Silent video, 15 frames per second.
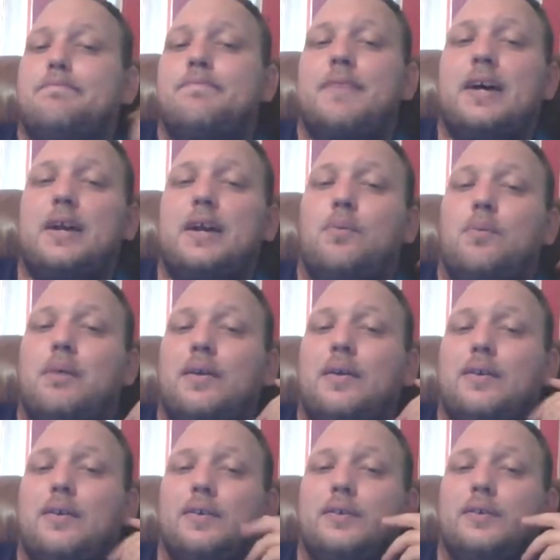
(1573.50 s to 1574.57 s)
I don't
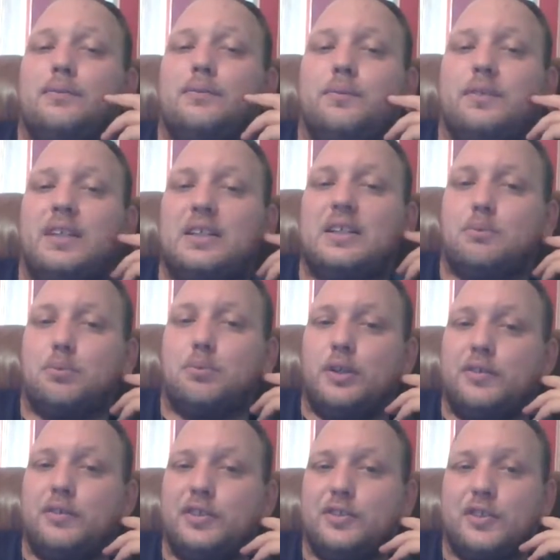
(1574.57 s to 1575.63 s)
bother getting
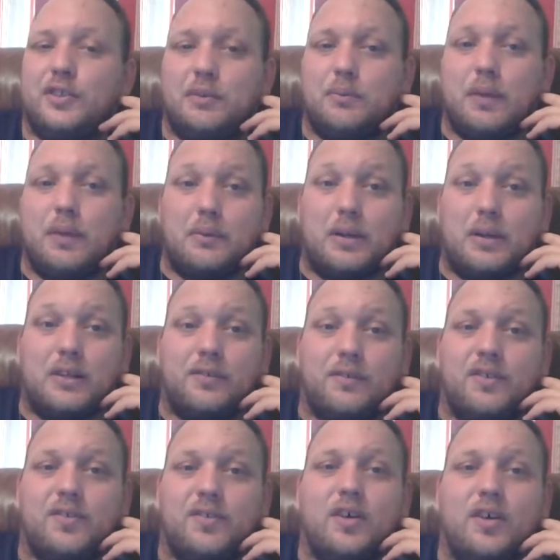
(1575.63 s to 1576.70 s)
previews. I'm not a
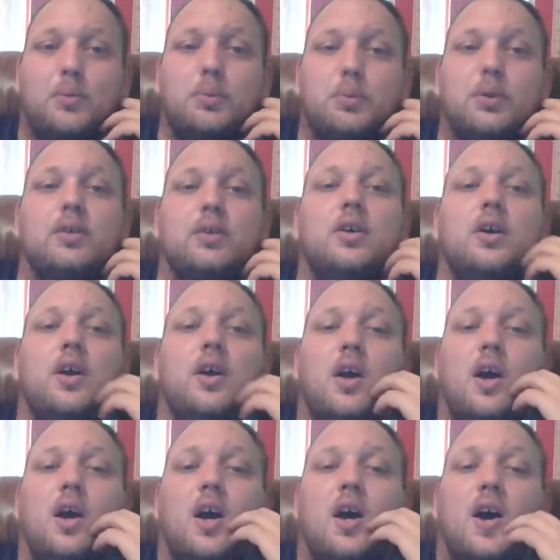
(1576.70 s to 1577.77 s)
developer.
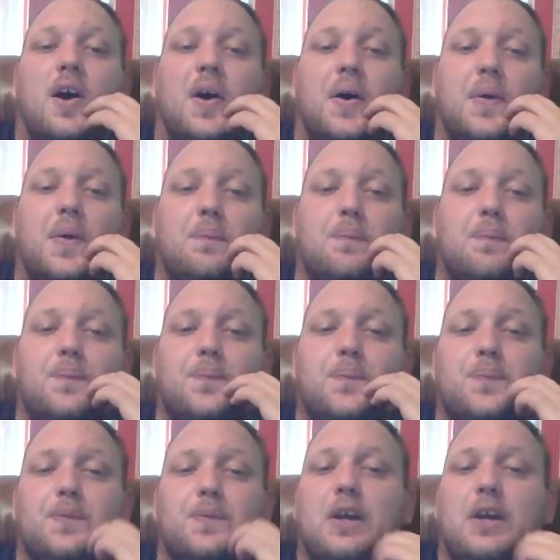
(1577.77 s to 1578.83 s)
Um,
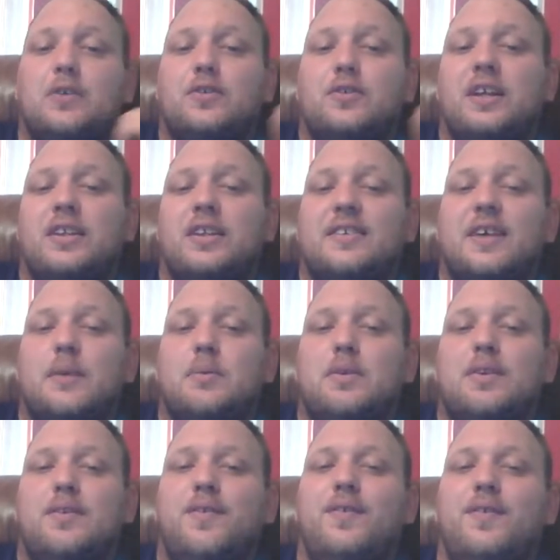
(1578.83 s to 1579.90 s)
I don't take the time to
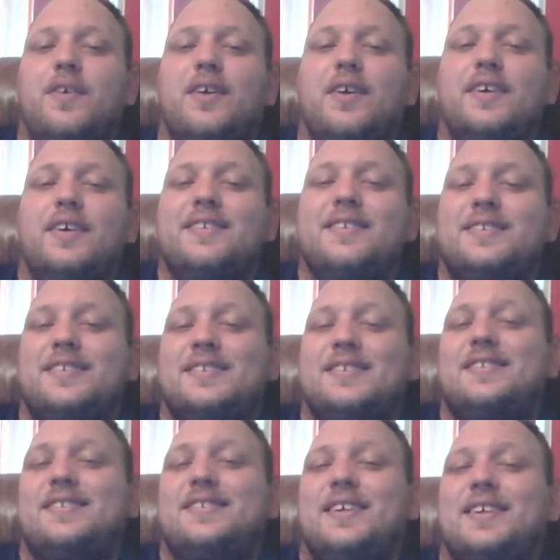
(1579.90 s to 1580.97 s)

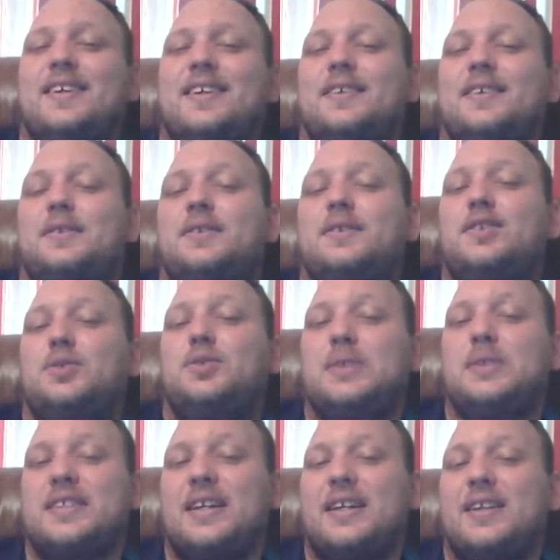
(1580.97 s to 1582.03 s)
just
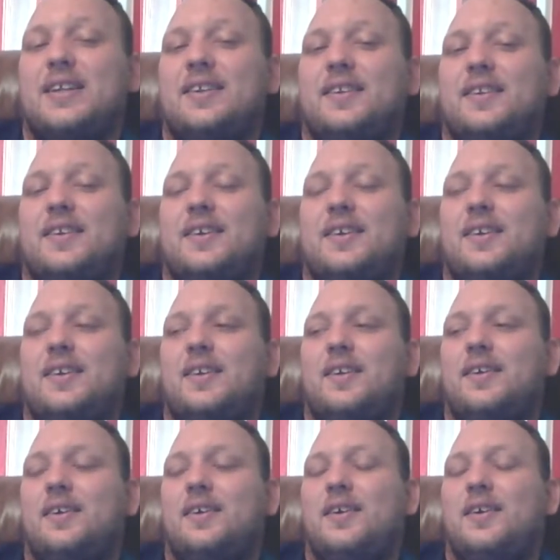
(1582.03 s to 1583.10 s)
squeeze that in.
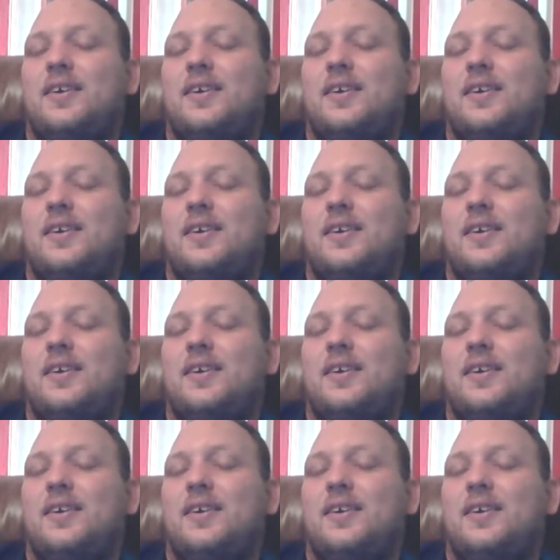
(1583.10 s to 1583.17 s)
And